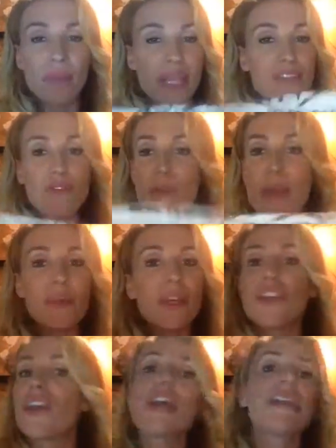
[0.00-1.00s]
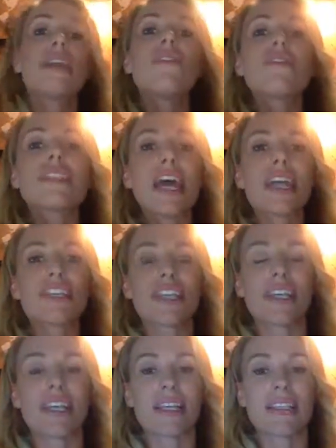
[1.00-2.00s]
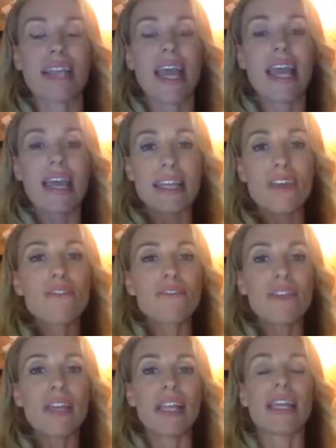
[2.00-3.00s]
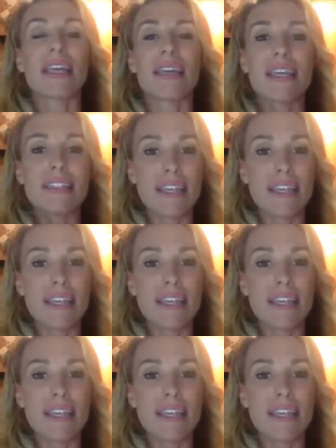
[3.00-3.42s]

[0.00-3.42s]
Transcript: Because remember, they're not touching this. They're not feeling it. They're